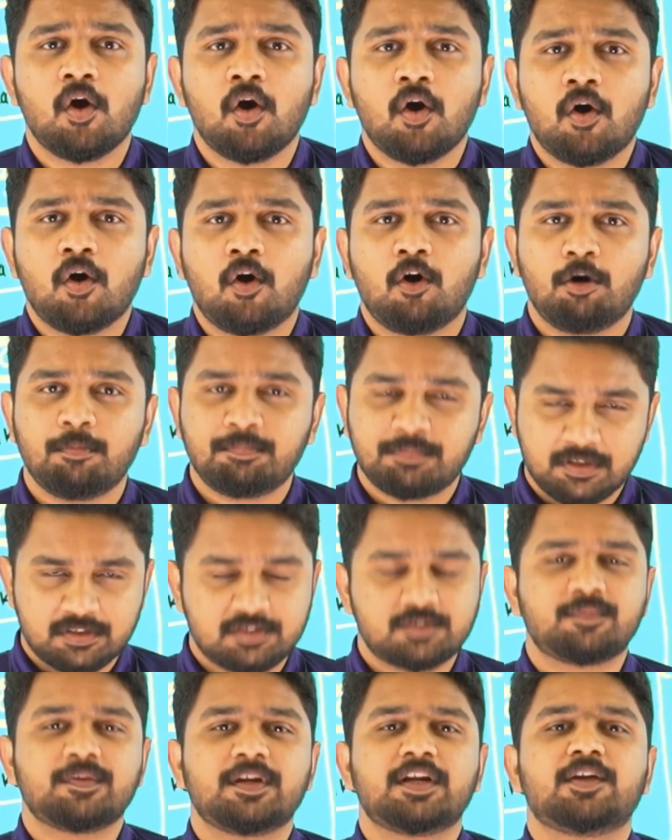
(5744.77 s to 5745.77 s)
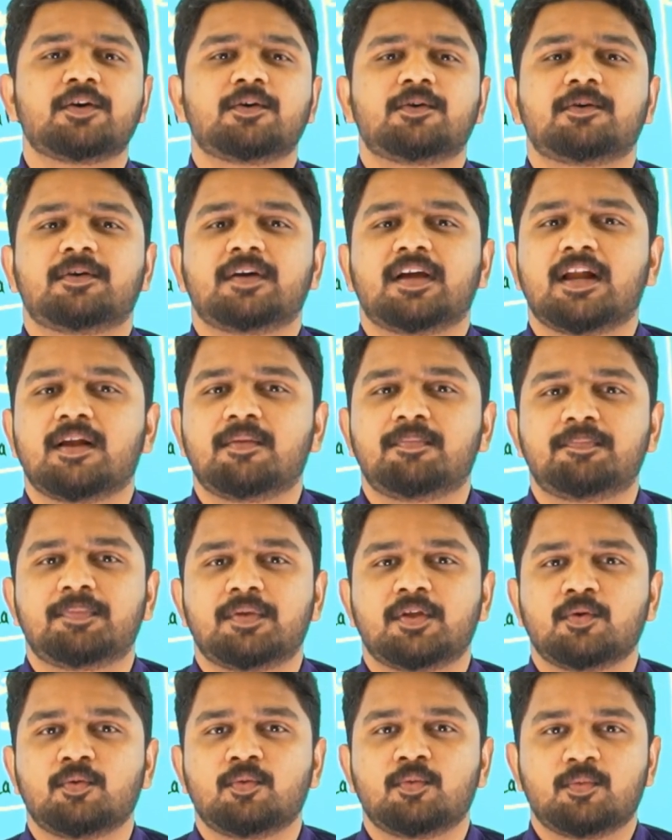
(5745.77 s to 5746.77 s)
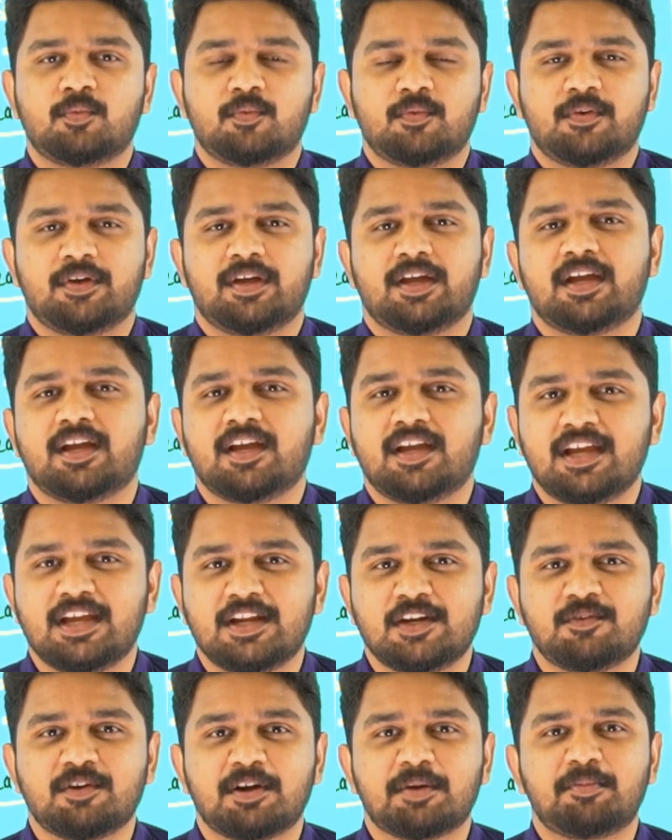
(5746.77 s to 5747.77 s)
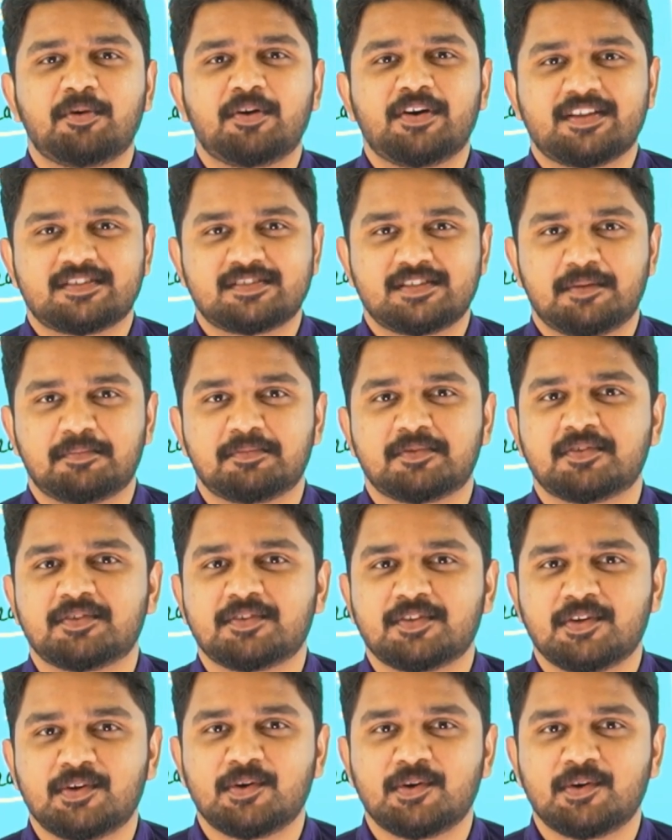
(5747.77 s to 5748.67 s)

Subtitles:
Hope this video help you in your board exams.